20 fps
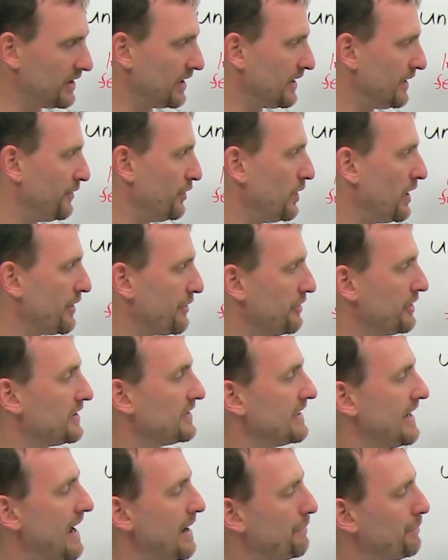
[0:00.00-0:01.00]
I'll give you other
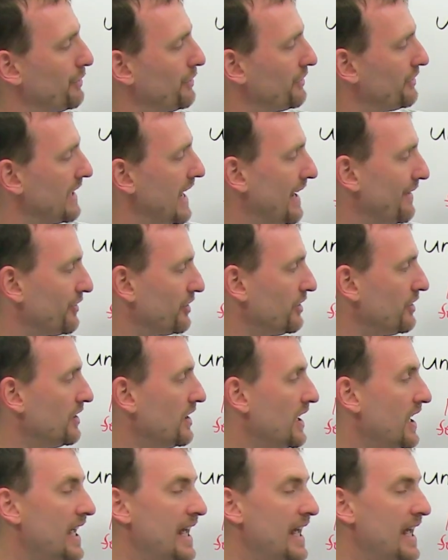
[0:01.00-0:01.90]
examples after.